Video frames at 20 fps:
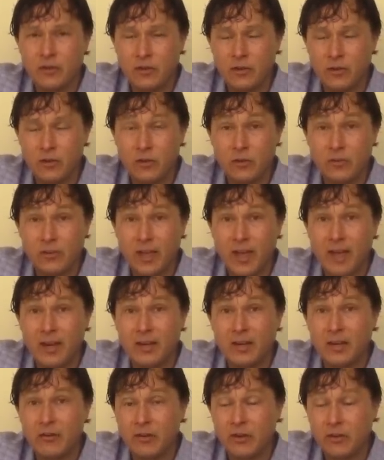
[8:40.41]
use
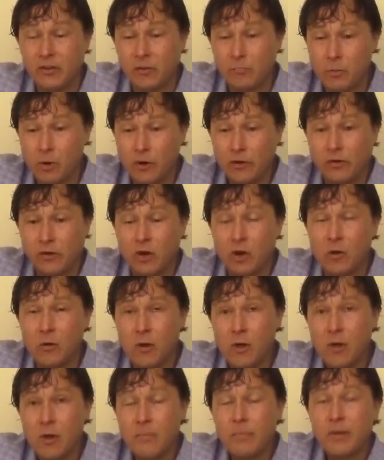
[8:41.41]
that even more so.